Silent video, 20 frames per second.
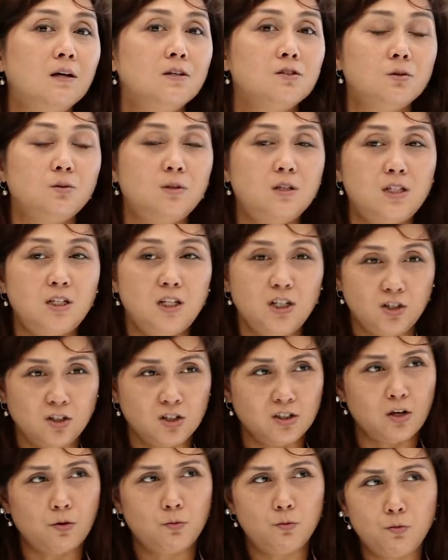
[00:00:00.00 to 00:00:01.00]
So the
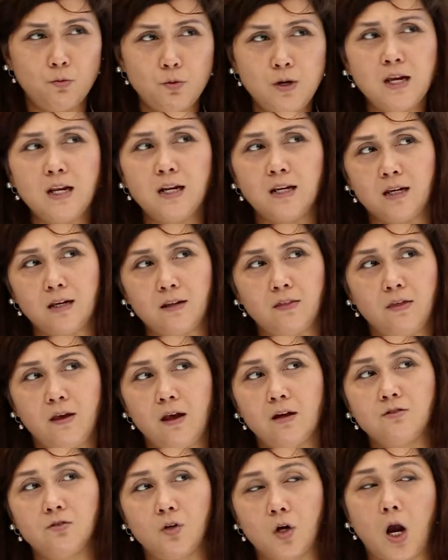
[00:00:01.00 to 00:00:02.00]
teachers are really
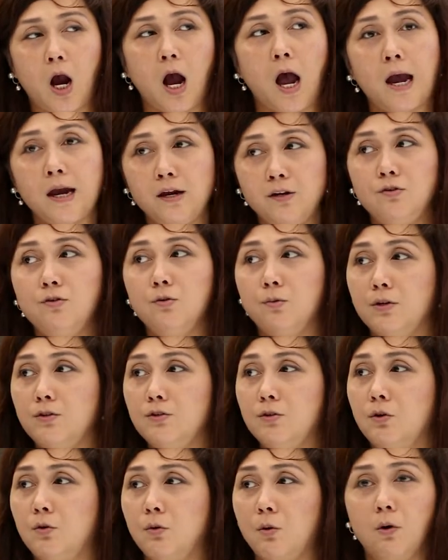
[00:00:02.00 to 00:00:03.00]
there to guide you when
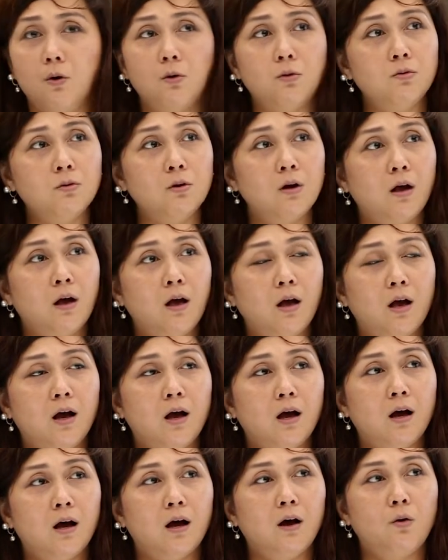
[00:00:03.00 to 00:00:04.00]
you grow,
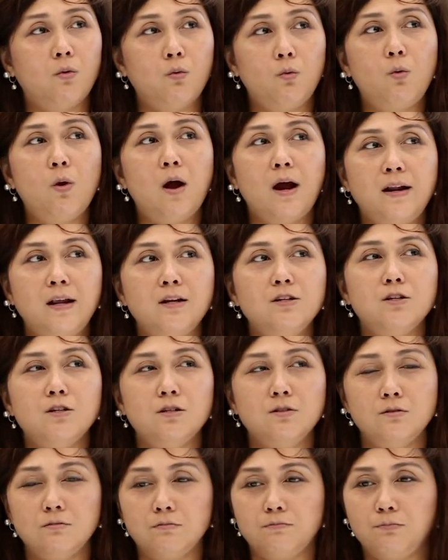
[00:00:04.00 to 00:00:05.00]
rather
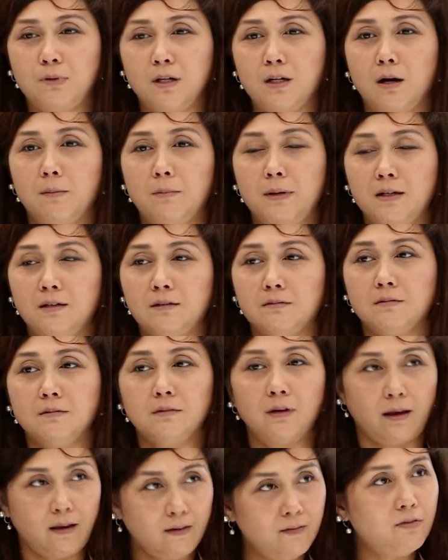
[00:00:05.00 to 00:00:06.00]
than becoming,
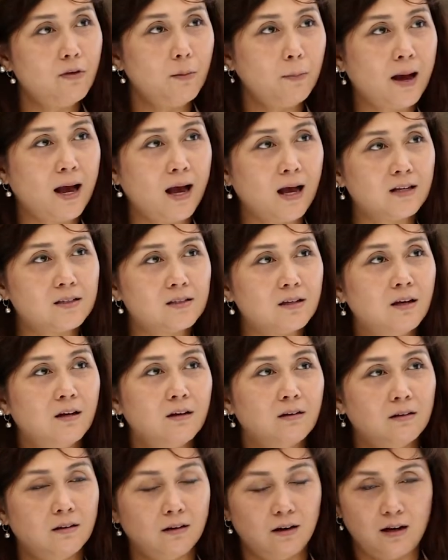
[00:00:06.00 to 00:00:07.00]
in the past,
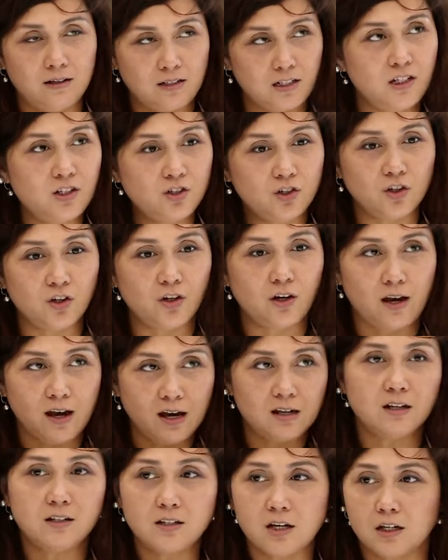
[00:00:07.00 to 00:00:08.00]
a teacher
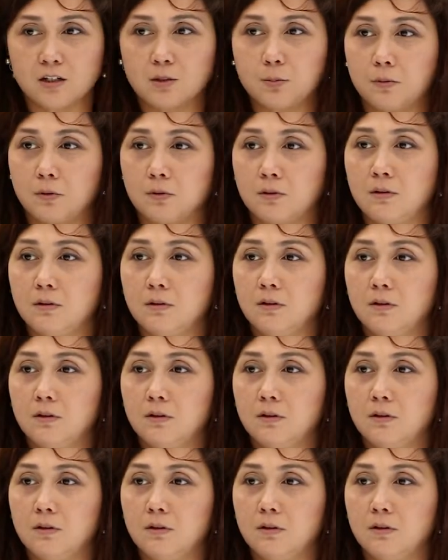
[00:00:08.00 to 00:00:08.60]
and a textbook.